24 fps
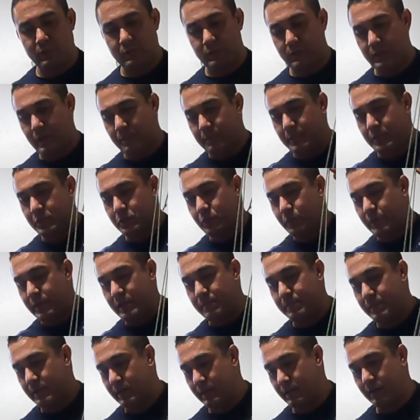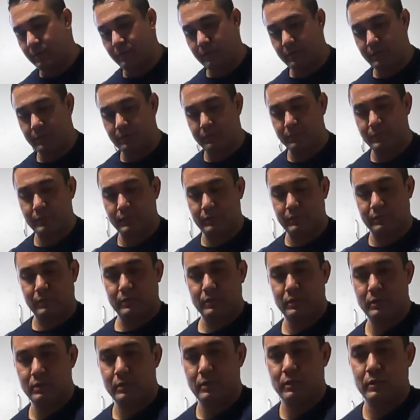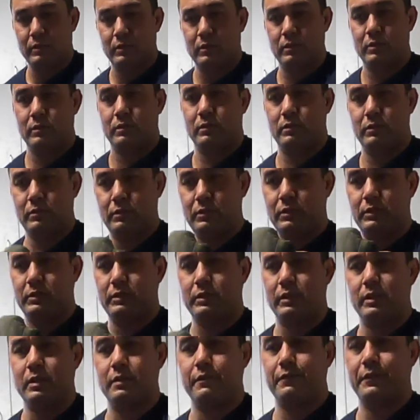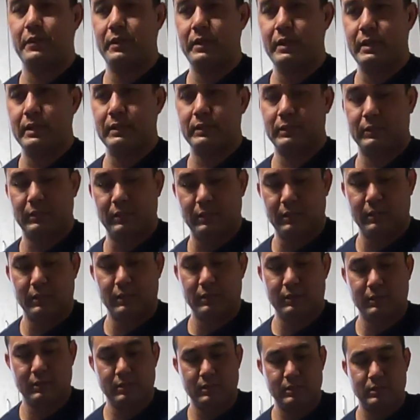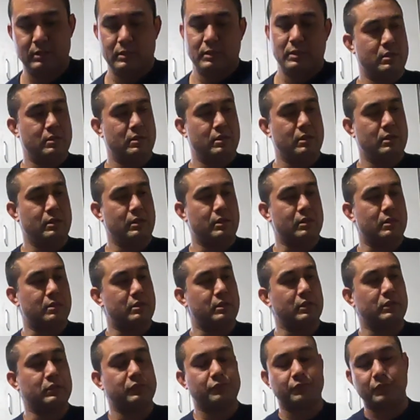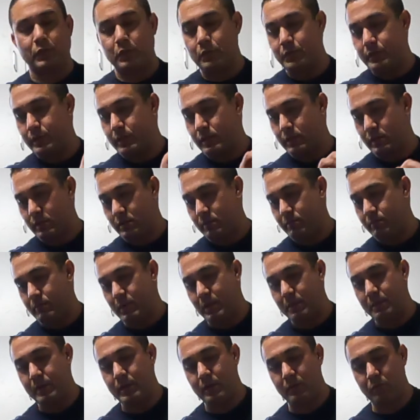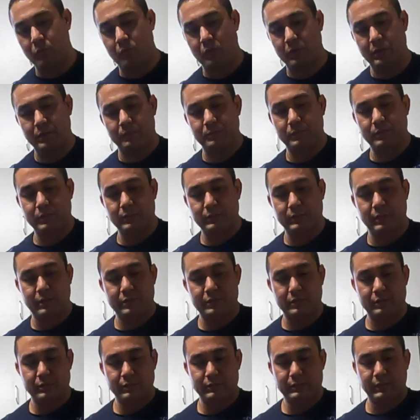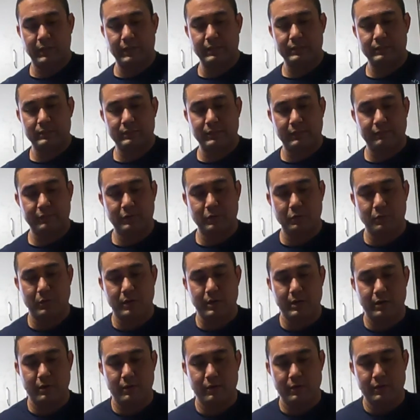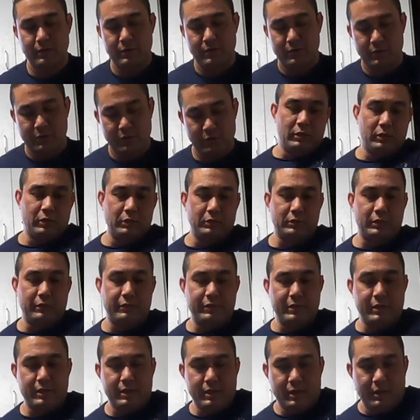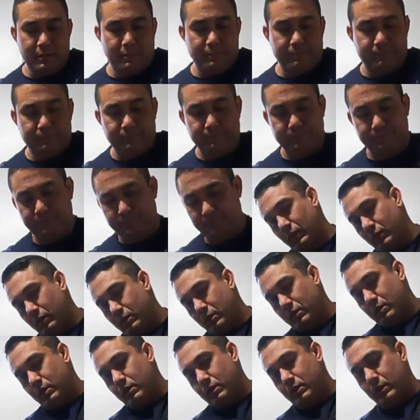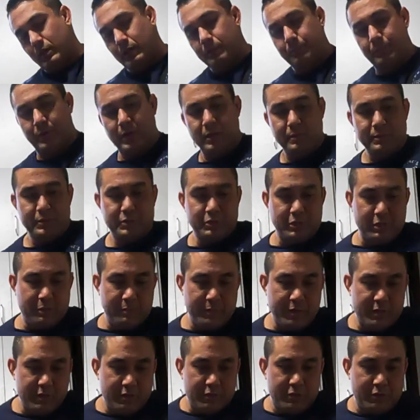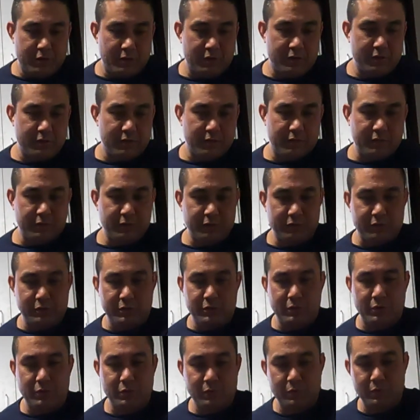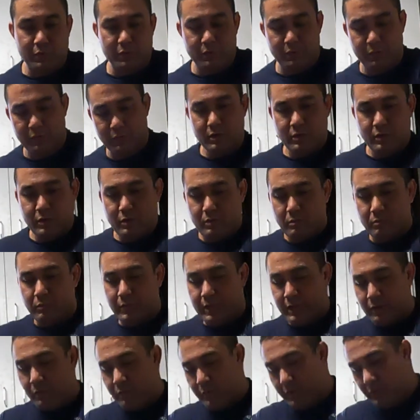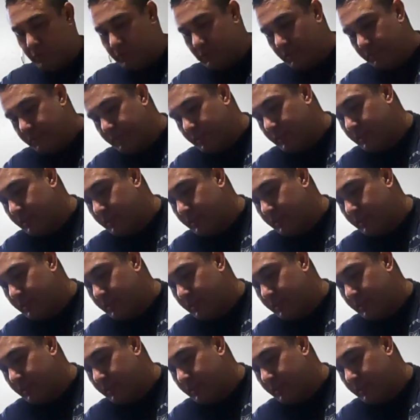not much weight, man, I don't know. Just enough, I guess, to get things flowing. Maybe I'll work up to these other sizes after a while. Close everything up. I probably should have made sure that there's no black widows living